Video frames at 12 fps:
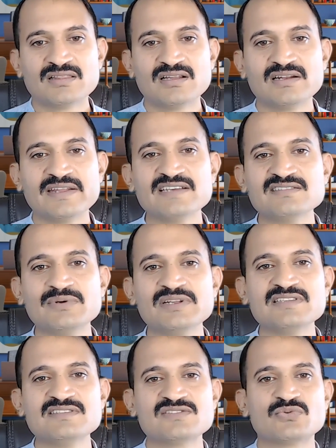The next one
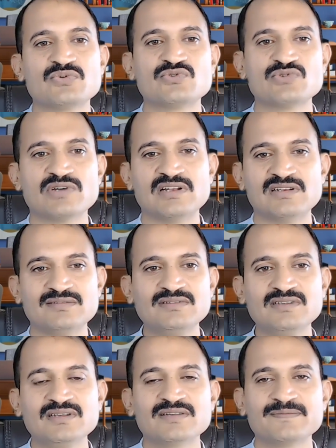is visual.
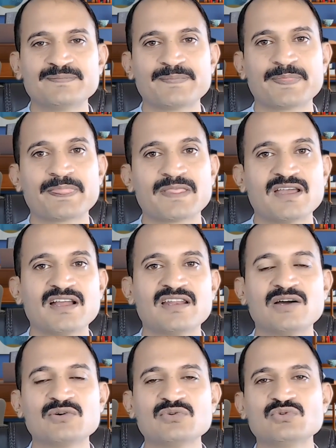
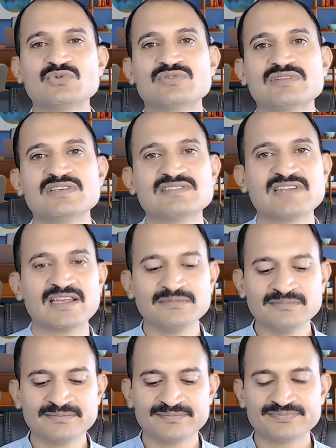Now this
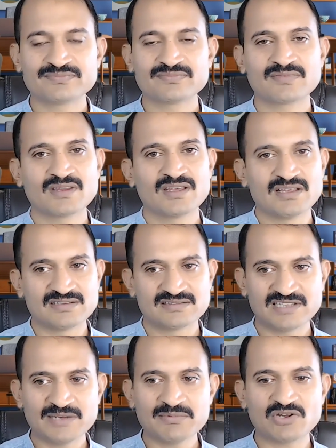time,
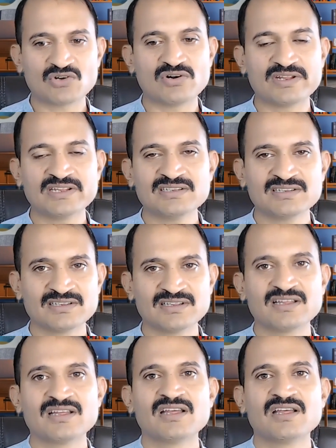same recording,
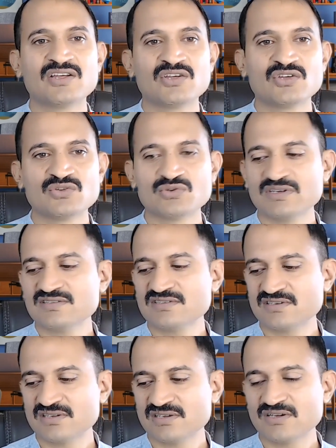you
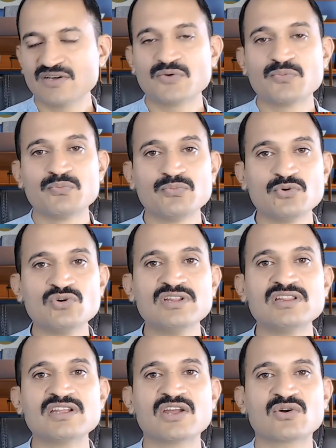just mute
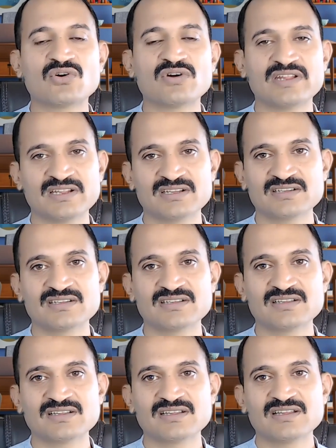the recording
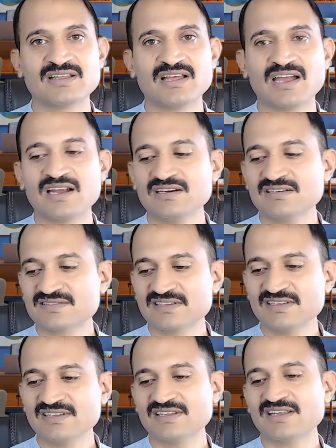and
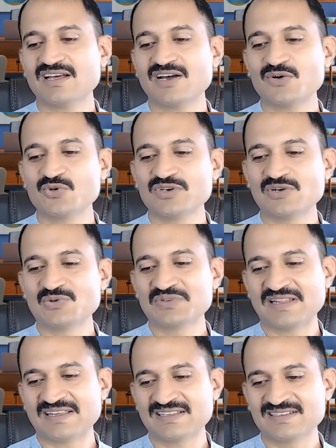see how it looks
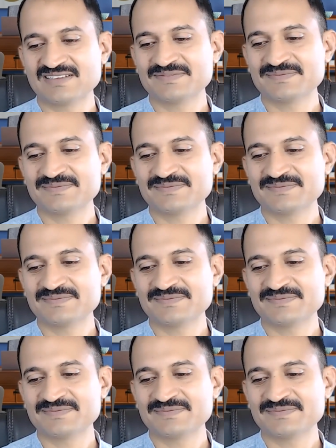like.